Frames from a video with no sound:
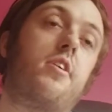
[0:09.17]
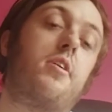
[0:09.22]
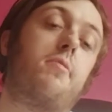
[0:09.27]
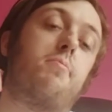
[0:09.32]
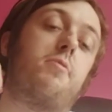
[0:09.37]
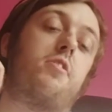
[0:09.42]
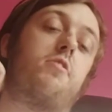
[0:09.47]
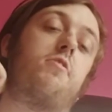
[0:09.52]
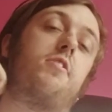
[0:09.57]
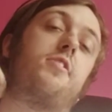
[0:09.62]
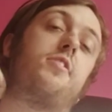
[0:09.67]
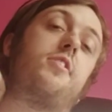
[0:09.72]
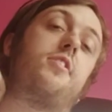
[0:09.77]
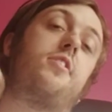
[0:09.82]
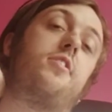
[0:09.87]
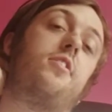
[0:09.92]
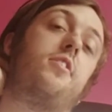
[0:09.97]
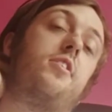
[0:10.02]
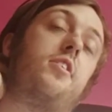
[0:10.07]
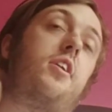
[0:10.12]

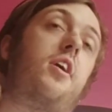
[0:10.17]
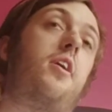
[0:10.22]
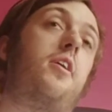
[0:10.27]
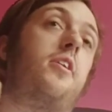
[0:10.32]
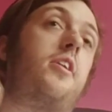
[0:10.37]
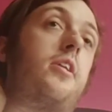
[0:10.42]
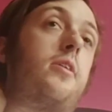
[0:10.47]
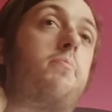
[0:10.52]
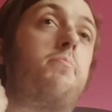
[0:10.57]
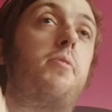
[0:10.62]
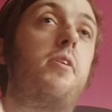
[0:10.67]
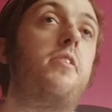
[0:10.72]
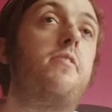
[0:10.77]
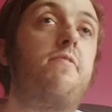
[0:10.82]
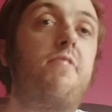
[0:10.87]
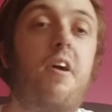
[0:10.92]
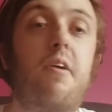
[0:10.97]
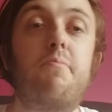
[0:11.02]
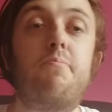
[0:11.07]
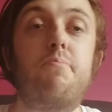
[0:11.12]
hypocritical and I'm being a
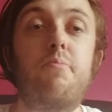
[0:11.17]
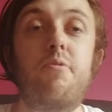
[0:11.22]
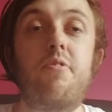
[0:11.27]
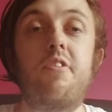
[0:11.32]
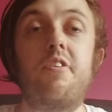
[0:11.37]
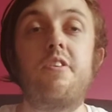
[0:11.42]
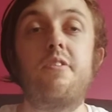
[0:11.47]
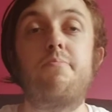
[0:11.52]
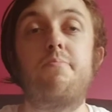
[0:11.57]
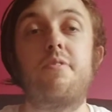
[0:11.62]
fanboy,